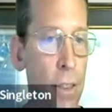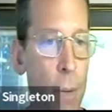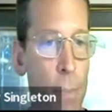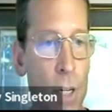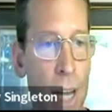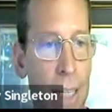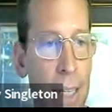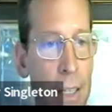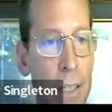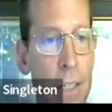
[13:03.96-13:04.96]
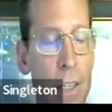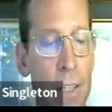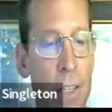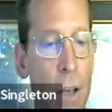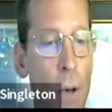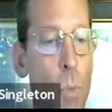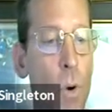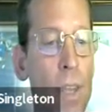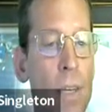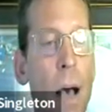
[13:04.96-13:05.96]
they're projected to, to
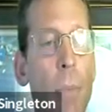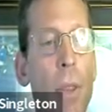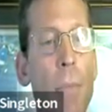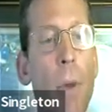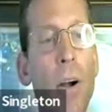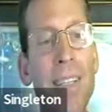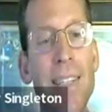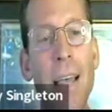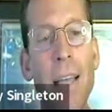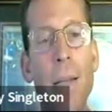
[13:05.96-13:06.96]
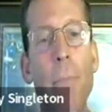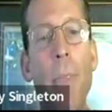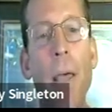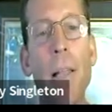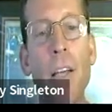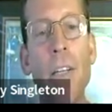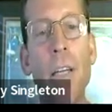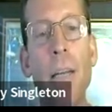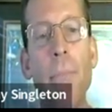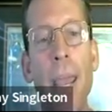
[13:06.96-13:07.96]
more than double the market size in the
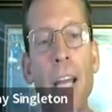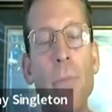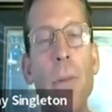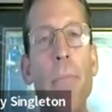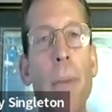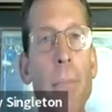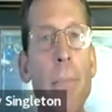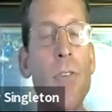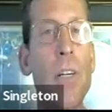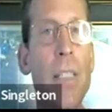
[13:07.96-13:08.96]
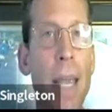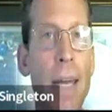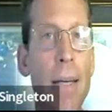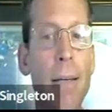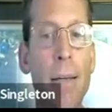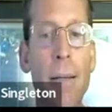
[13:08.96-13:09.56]
collection and management of biometric data.